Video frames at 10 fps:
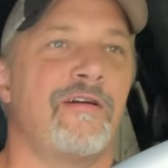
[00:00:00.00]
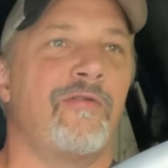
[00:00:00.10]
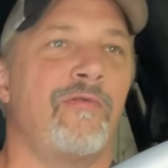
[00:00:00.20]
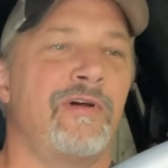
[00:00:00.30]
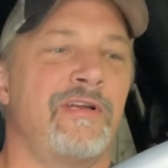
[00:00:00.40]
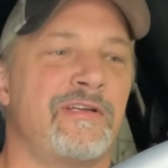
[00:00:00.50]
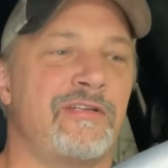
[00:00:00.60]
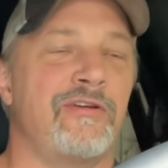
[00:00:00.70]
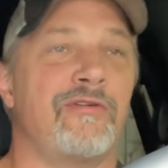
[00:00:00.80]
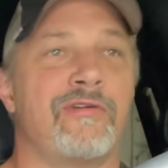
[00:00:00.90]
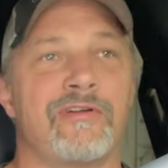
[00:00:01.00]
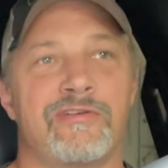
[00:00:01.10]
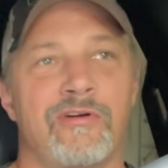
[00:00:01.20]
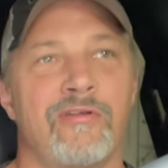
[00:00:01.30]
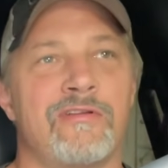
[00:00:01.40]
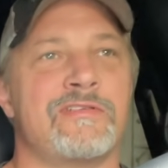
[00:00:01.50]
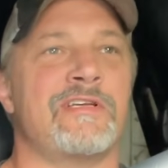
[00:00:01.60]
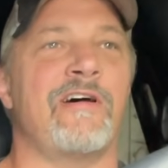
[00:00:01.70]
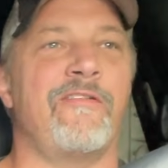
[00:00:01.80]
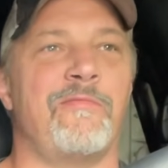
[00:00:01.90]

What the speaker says: wanting to control itself